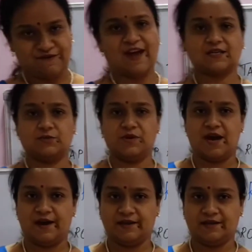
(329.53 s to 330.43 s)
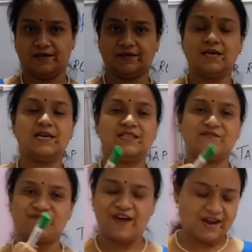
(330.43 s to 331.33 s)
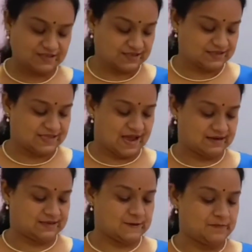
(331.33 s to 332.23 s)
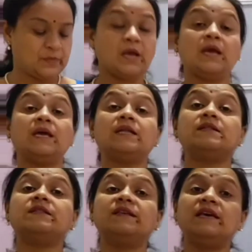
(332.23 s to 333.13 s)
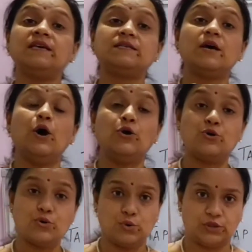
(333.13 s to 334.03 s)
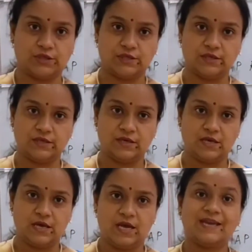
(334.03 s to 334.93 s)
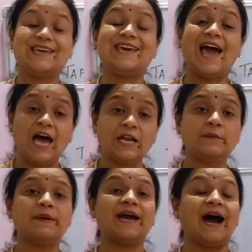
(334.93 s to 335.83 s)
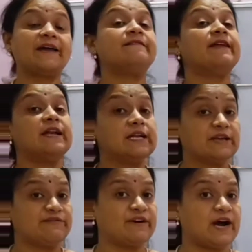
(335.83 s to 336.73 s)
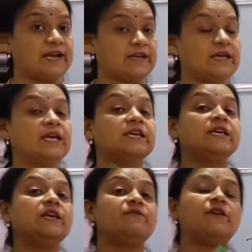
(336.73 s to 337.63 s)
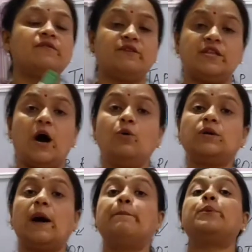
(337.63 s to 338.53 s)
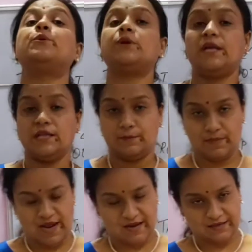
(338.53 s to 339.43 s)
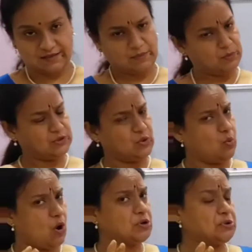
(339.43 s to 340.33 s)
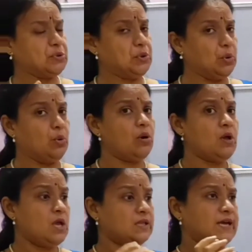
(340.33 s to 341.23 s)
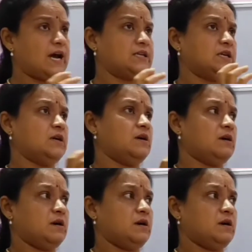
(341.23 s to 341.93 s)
fact behind this. The fact is that these roots can be identified even without uprooting the plant. Suppose you want to know that